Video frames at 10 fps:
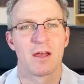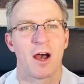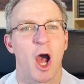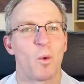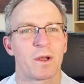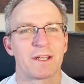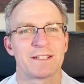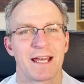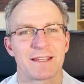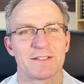I wanted to
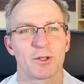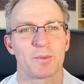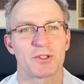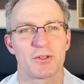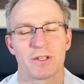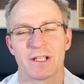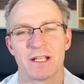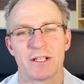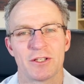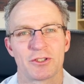take this
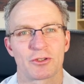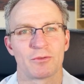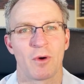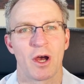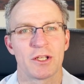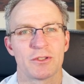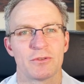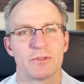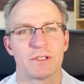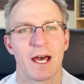opportunity to remind
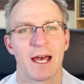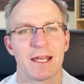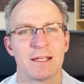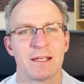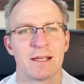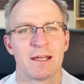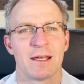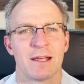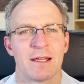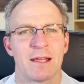you today
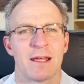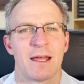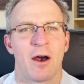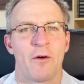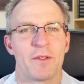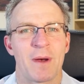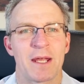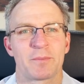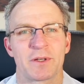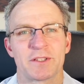of the
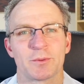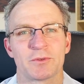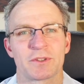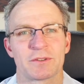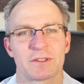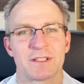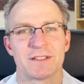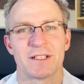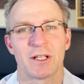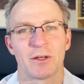main principles to
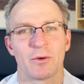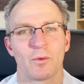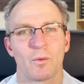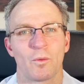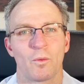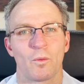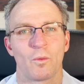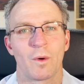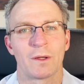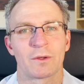consider
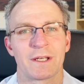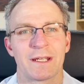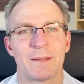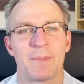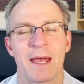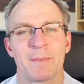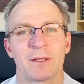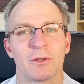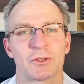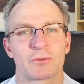when looking at
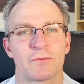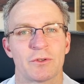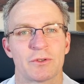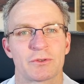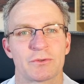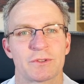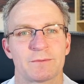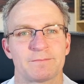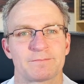impairment loss reversals.